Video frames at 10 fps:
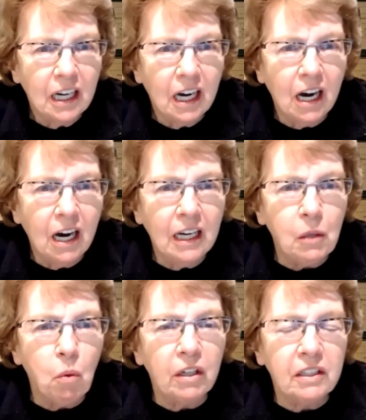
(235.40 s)
Uh, okay. Uh, he
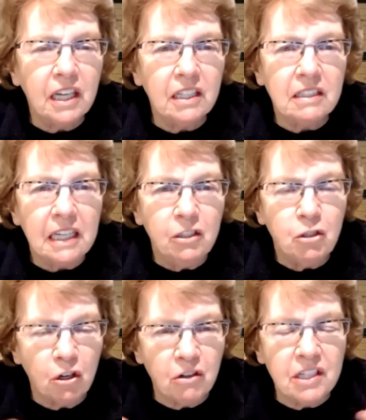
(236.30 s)
worked in, in
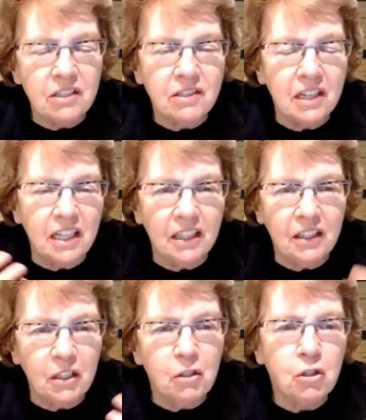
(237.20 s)
Jersey City in
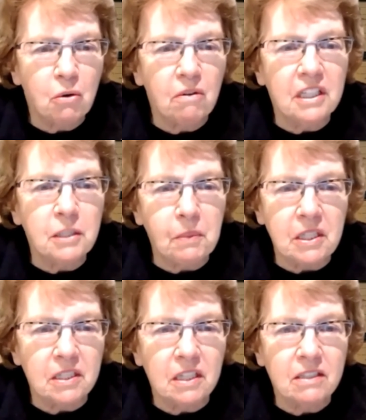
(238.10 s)
the insurance
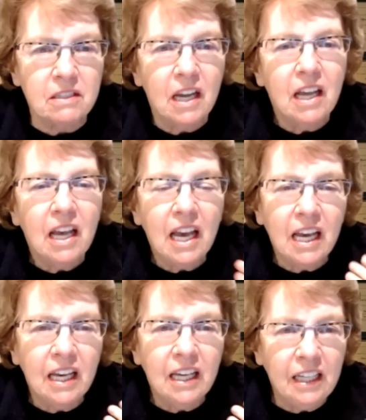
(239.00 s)
business and